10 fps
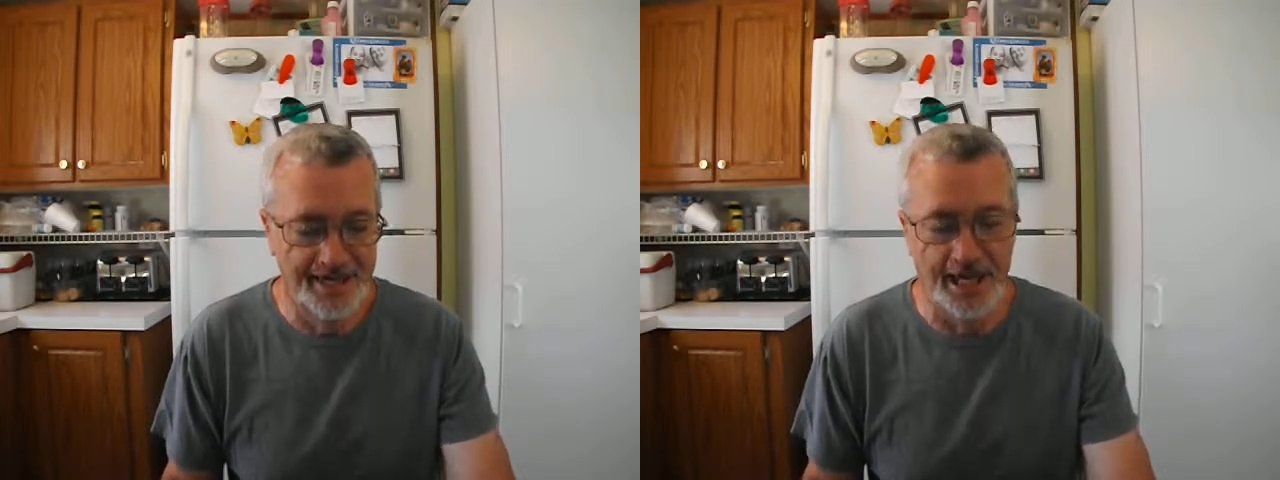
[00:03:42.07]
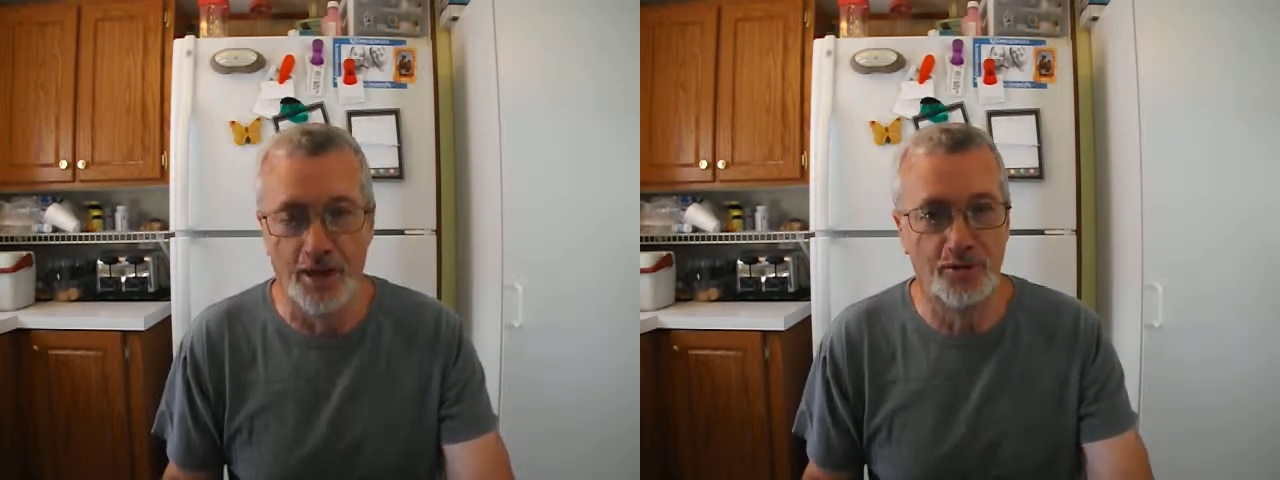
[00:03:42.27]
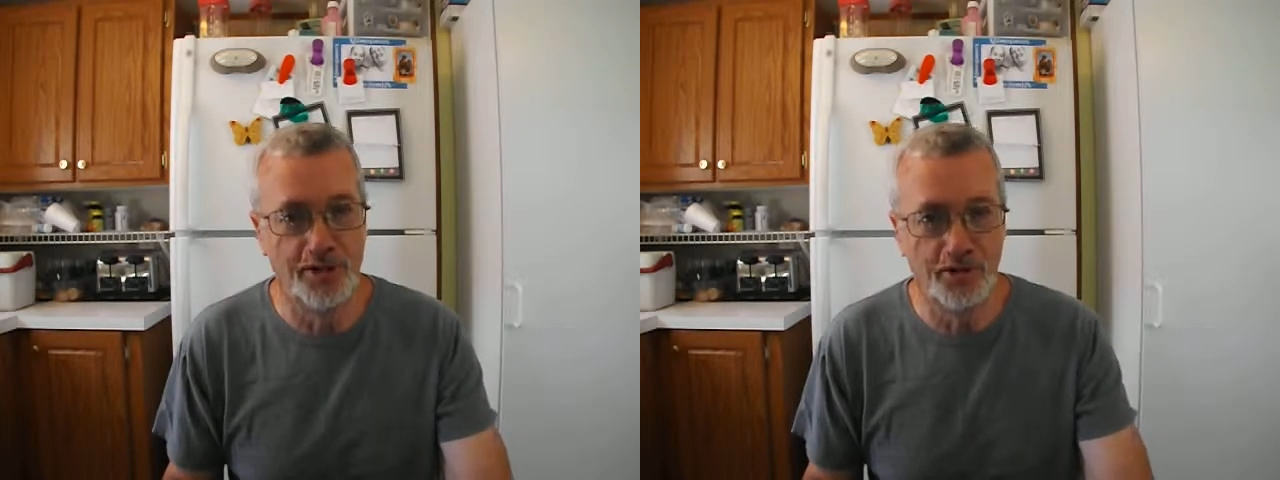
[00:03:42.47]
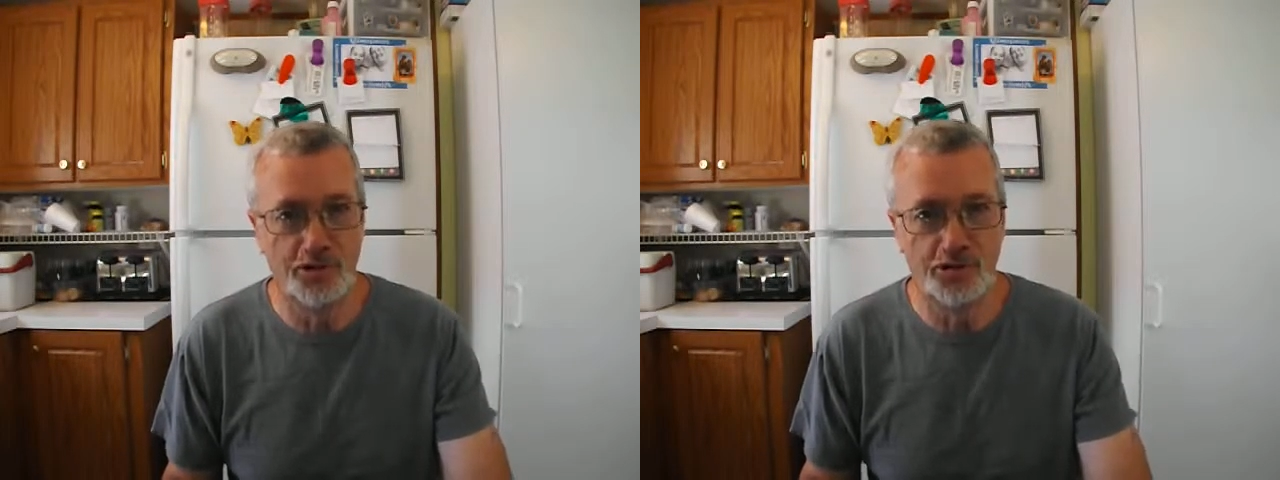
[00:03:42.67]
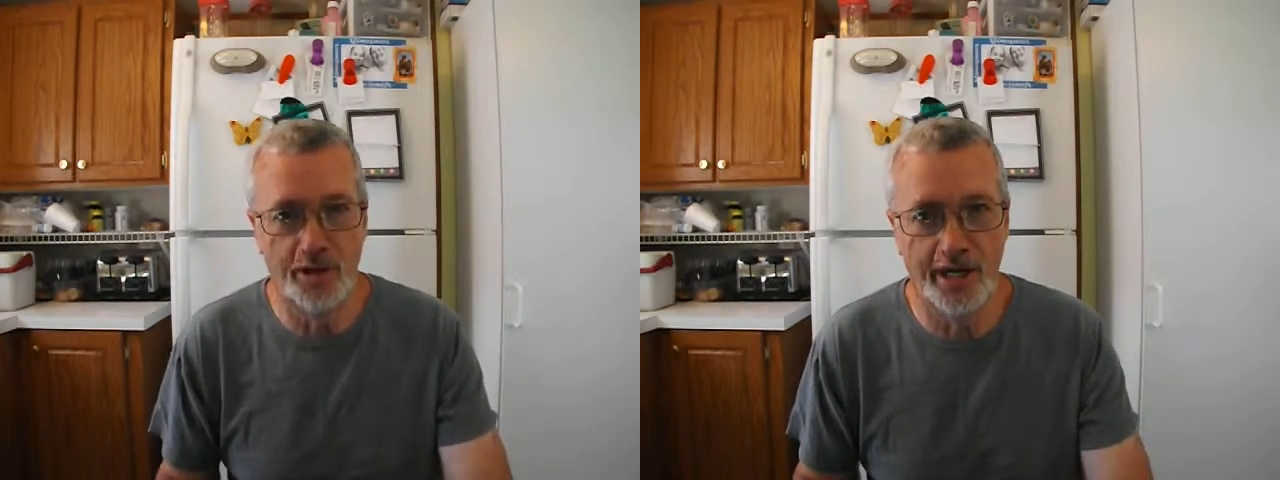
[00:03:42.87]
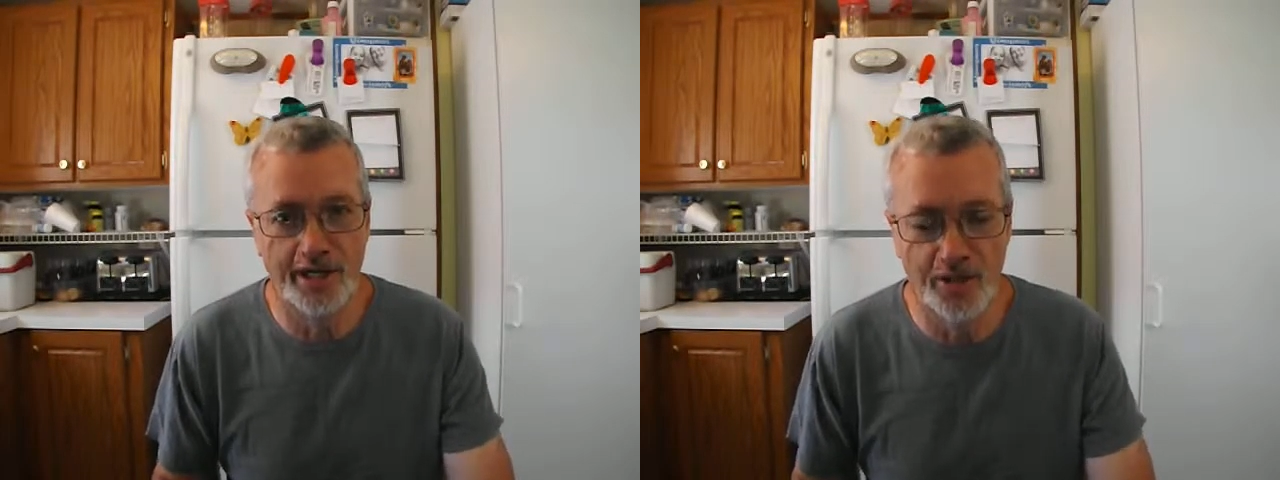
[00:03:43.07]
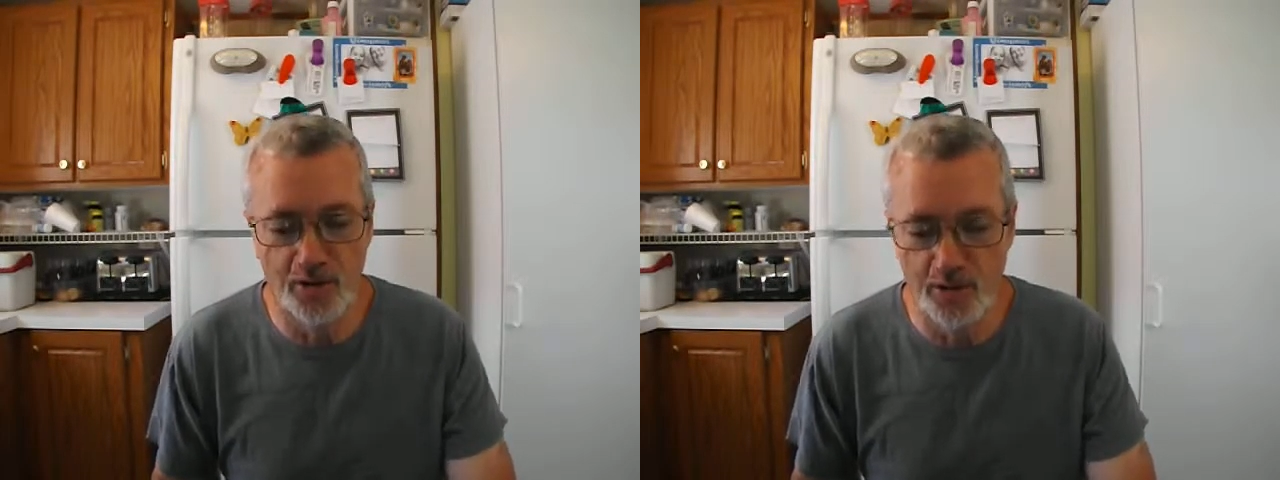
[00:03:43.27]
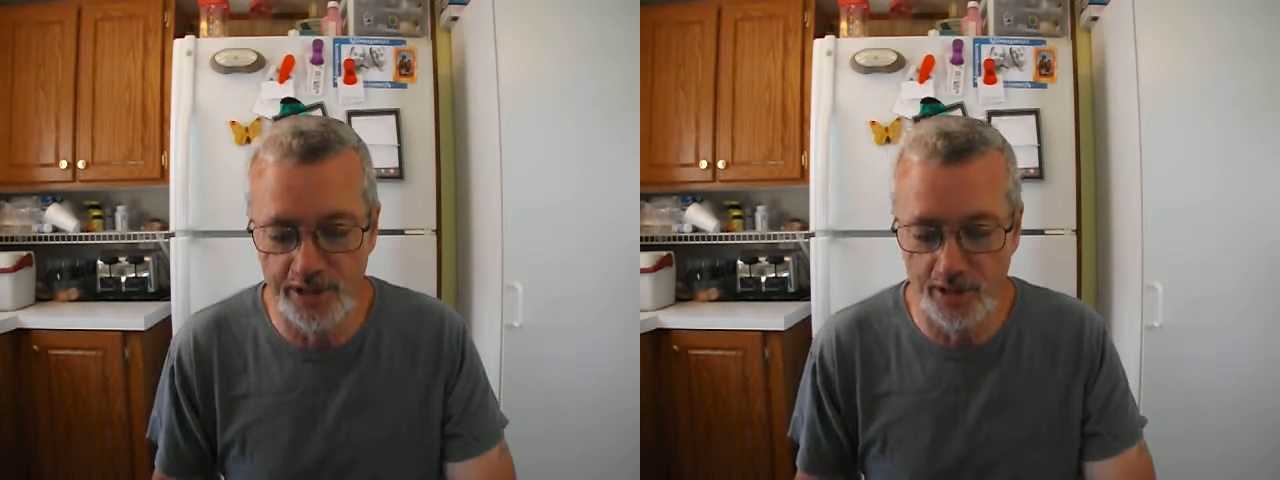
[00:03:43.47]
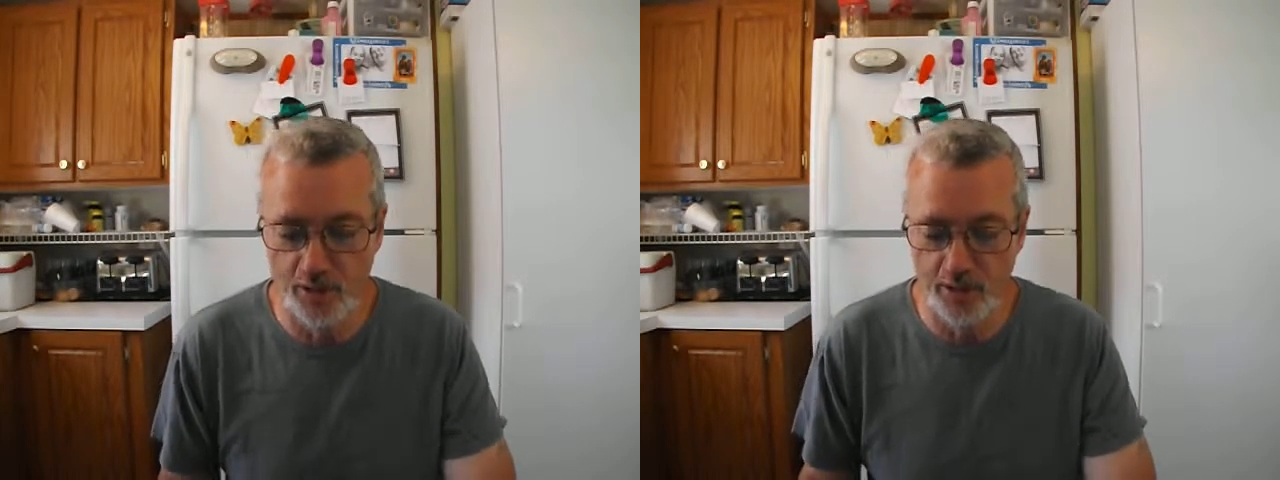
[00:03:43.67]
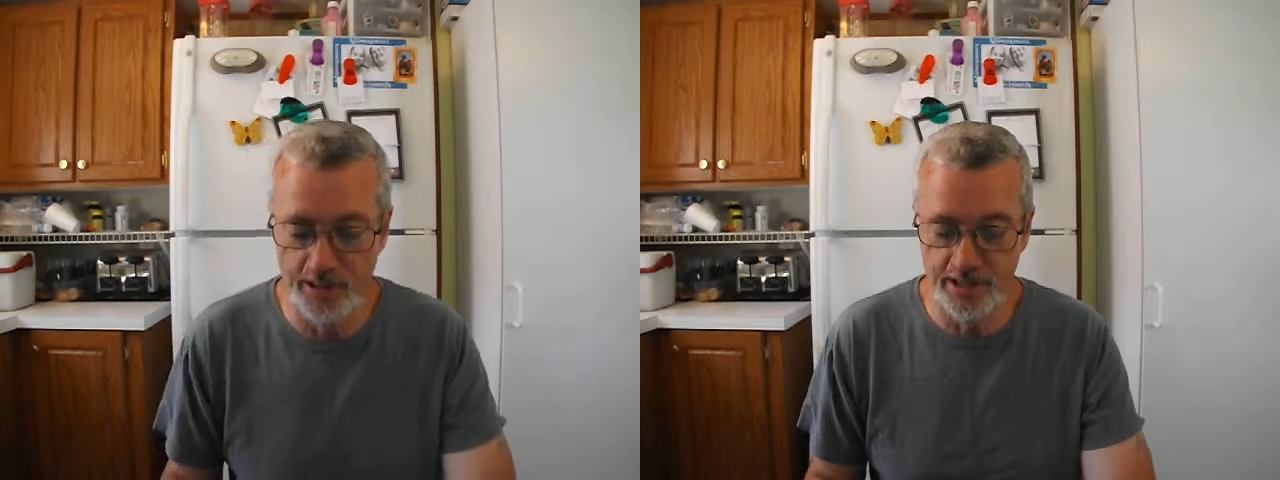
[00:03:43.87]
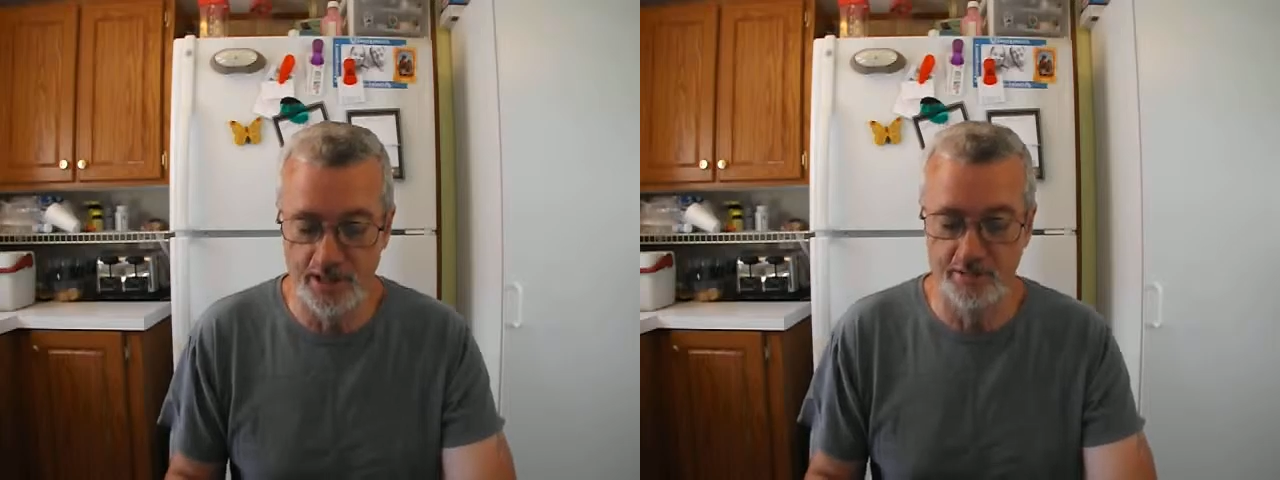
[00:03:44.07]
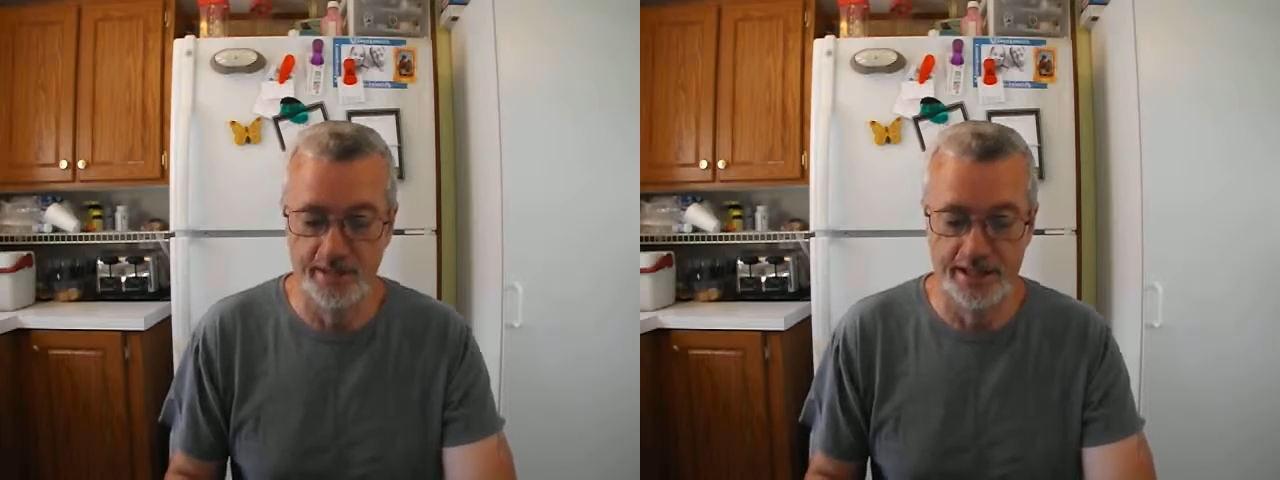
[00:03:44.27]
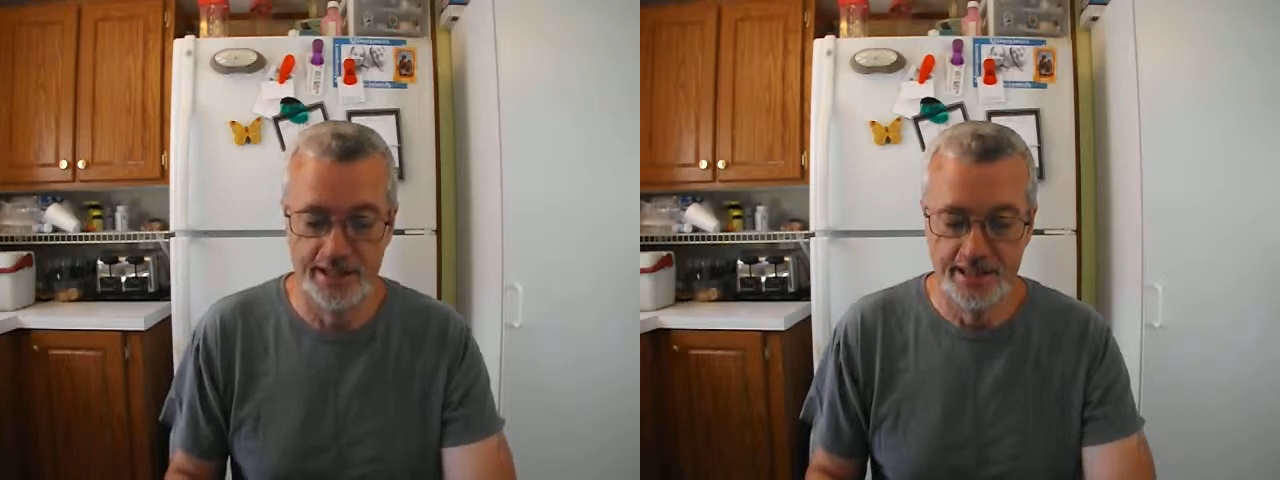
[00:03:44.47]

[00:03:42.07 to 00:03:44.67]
and I will use what I know, what the Lord has showed me.